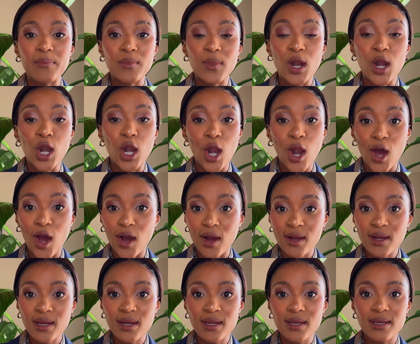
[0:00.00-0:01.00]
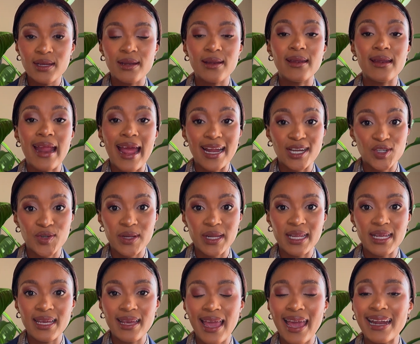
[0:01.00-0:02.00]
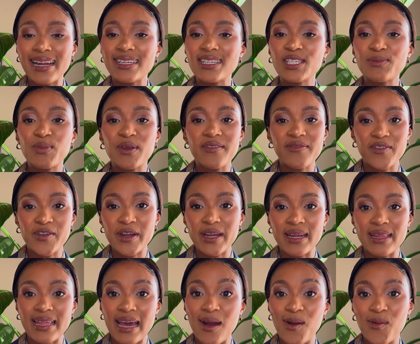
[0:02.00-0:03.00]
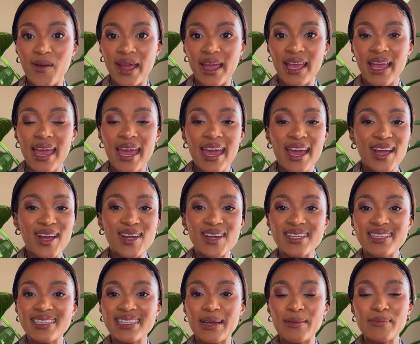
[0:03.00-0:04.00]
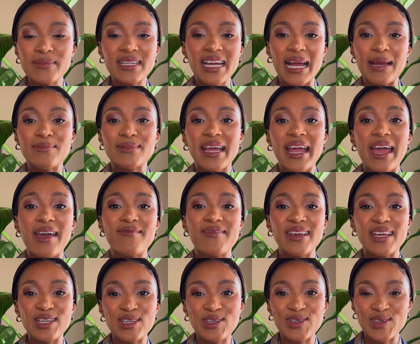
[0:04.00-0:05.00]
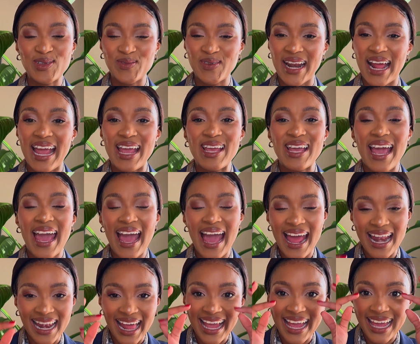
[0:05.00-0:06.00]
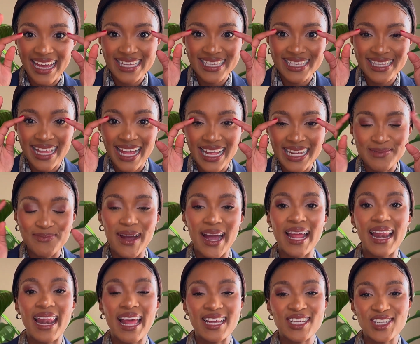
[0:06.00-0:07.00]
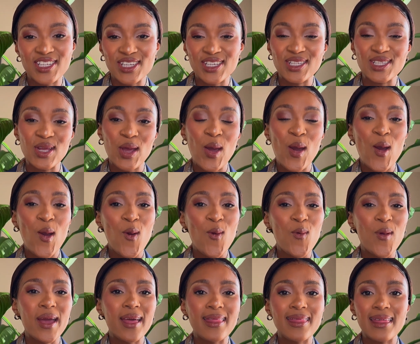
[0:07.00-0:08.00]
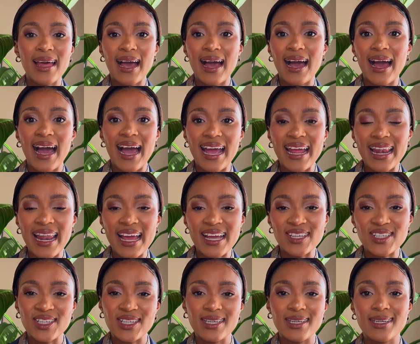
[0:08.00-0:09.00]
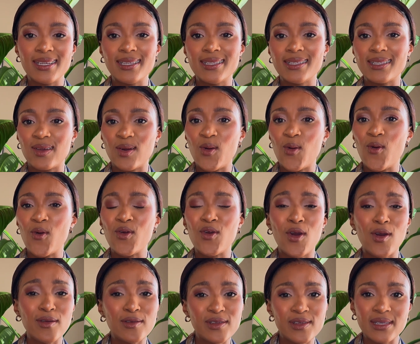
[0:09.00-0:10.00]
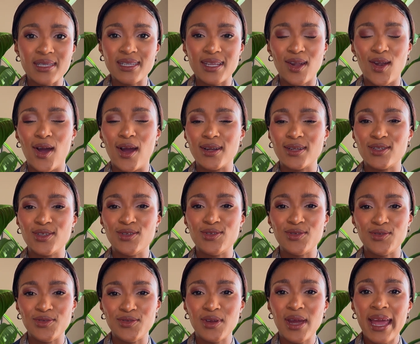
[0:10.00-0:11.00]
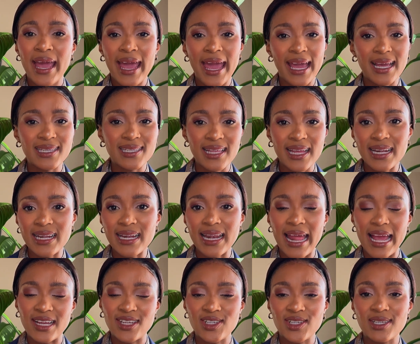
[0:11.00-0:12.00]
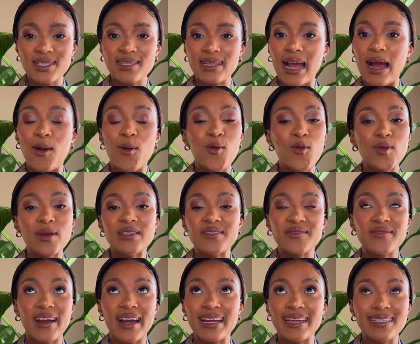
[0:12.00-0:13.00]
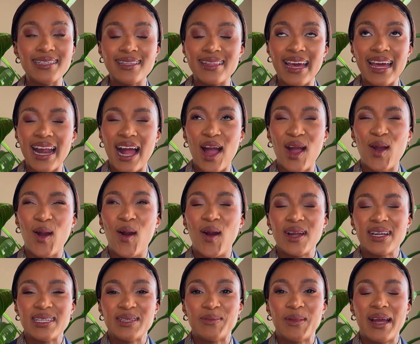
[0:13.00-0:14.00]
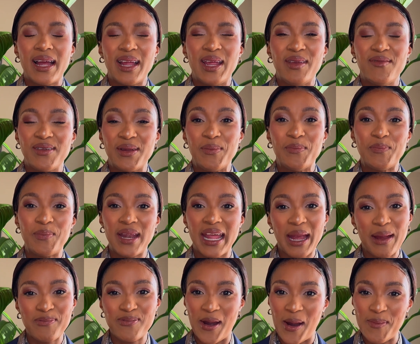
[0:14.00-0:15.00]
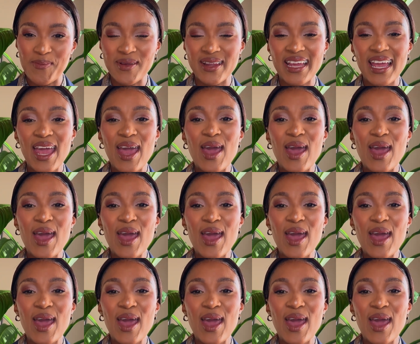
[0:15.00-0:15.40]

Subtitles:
long naturally, and I just prefer it that way, because sometimes I have issues when I like extend my lashes with eyelashes or go to the salon to do extended lashes. I always find that I can't even blink properly.